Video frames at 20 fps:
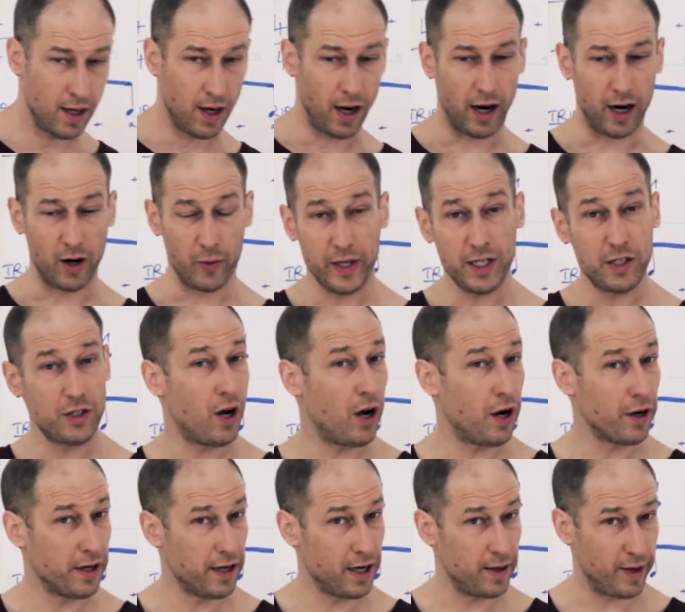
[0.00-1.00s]
are we
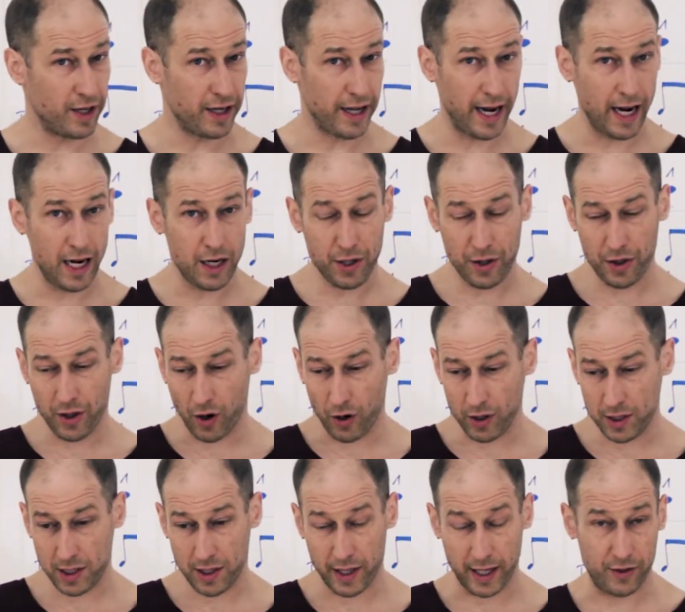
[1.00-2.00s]
talking about 8th
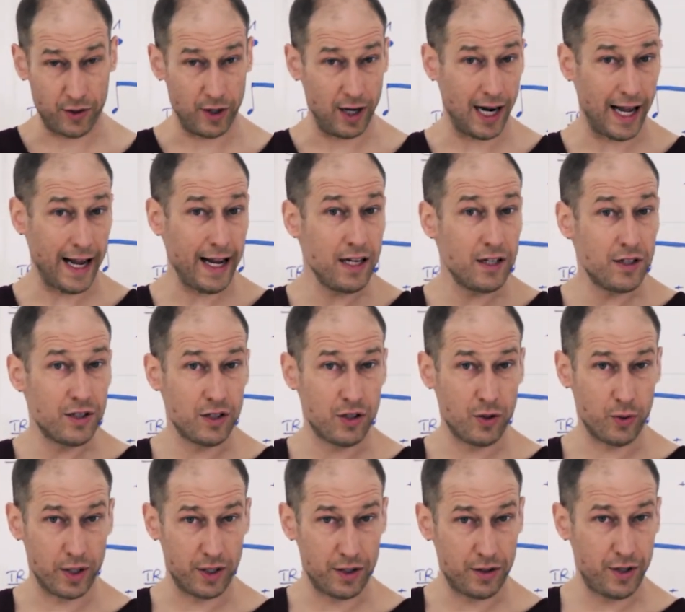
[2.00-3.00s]
notes that relate
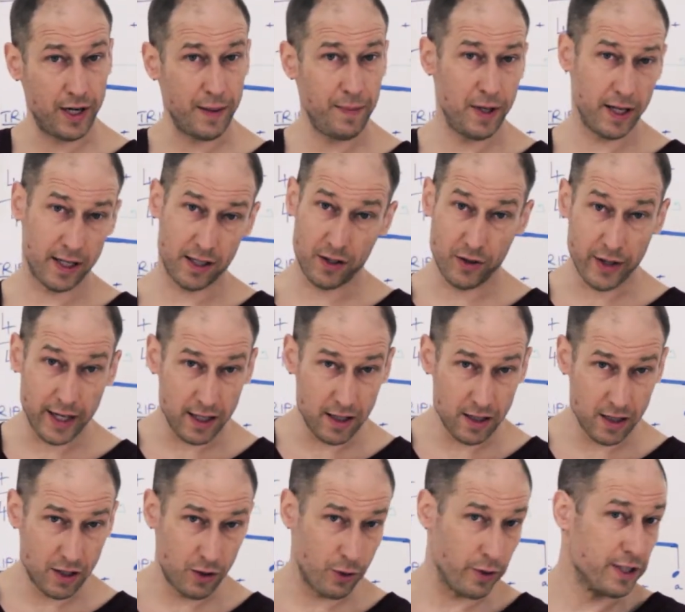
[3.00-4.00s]
to a triplet grid,
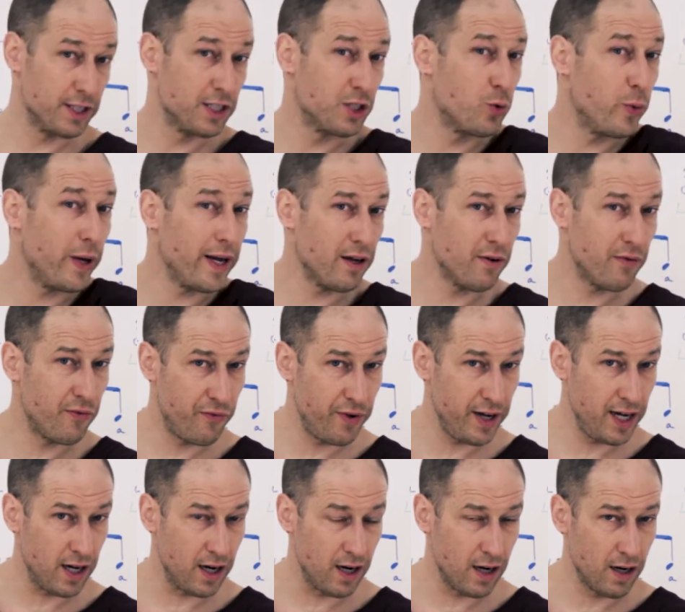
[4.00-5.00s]
to a swing
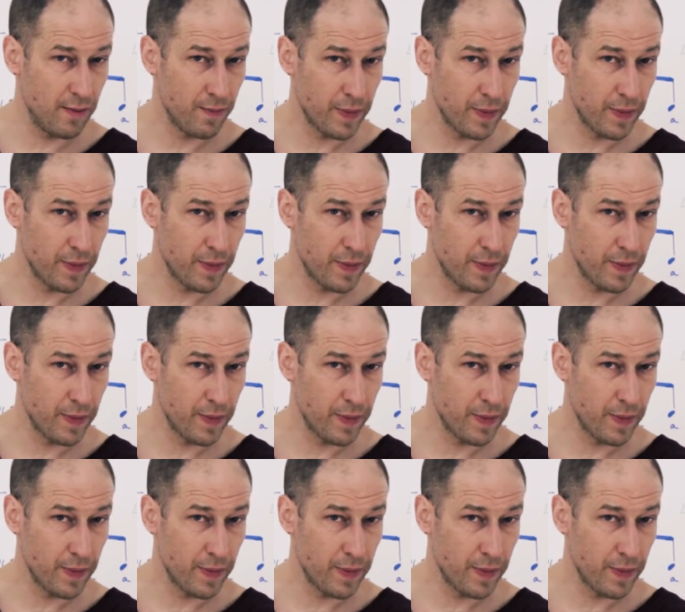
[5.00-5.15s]
feel,